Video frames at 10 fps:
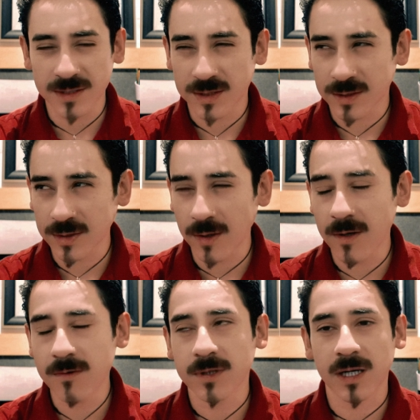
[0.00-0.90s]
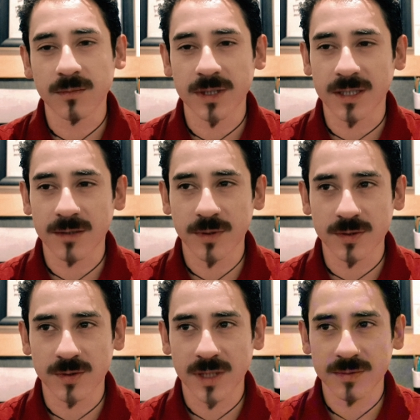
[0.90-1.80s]
it's so complicated
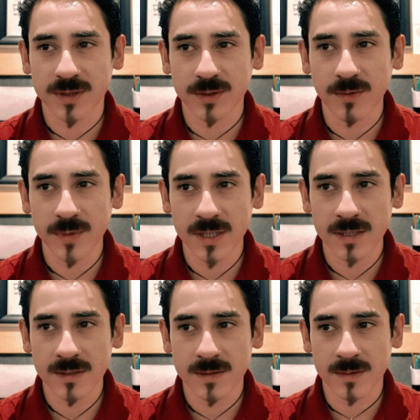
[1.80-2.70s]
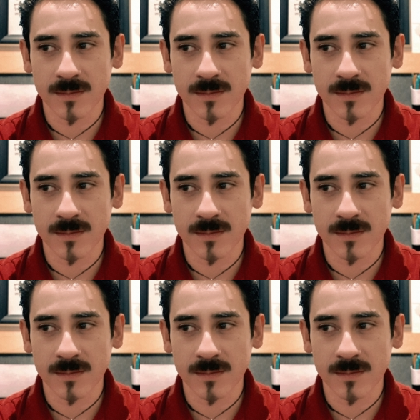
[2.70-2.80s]
because you have so many